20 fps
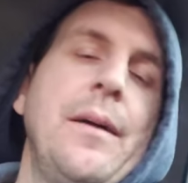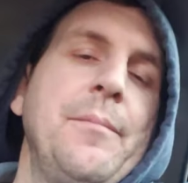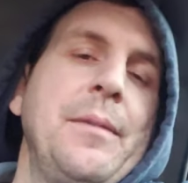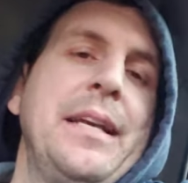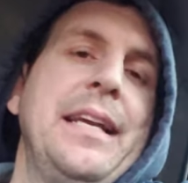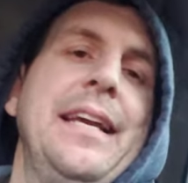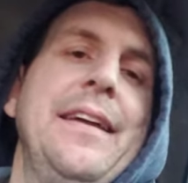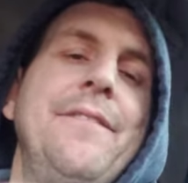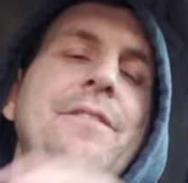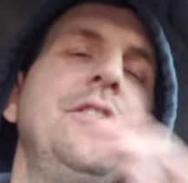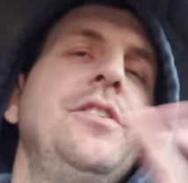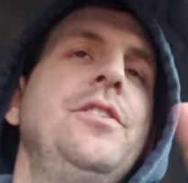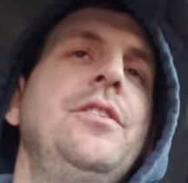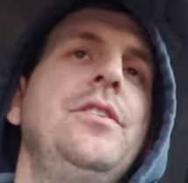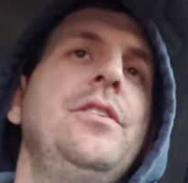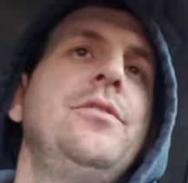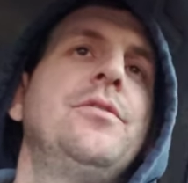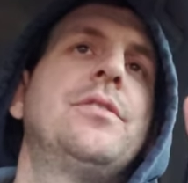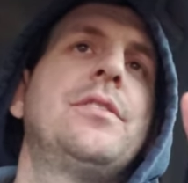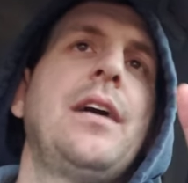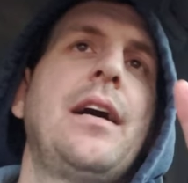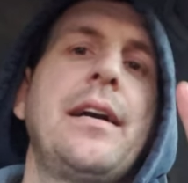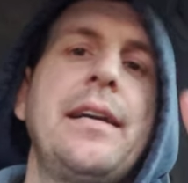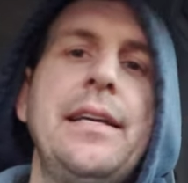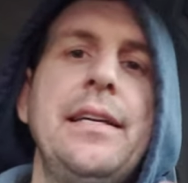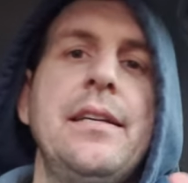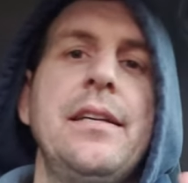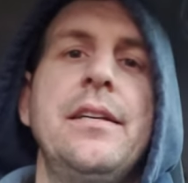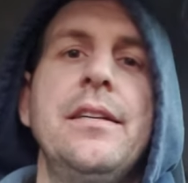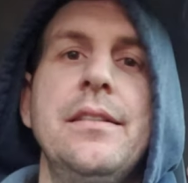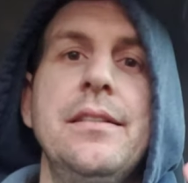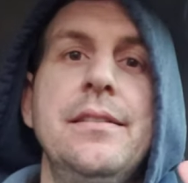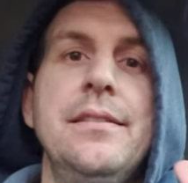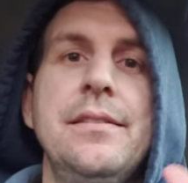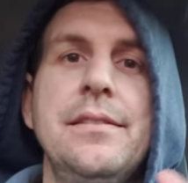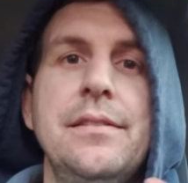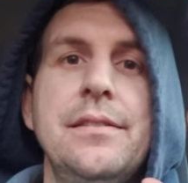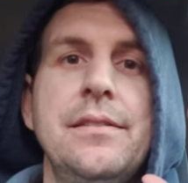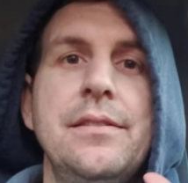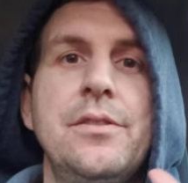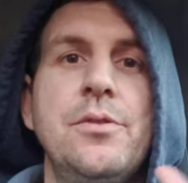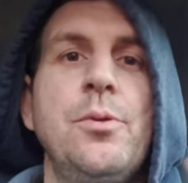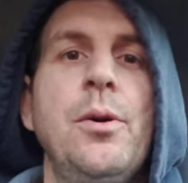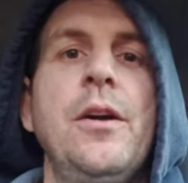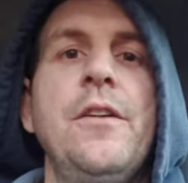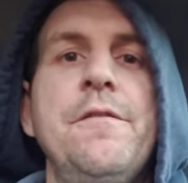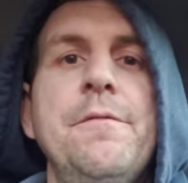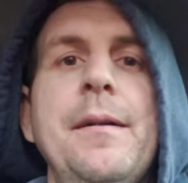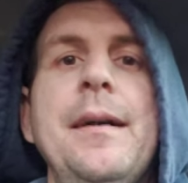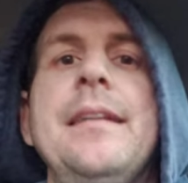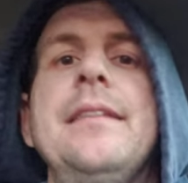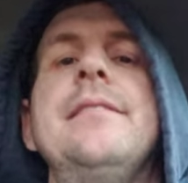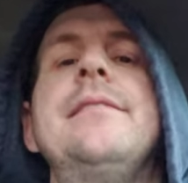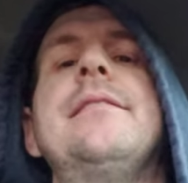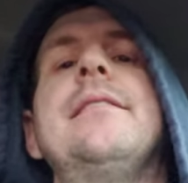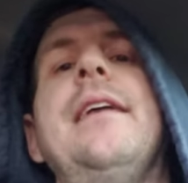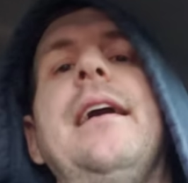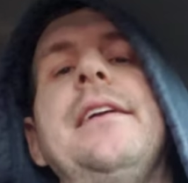Usagi a good 12 months.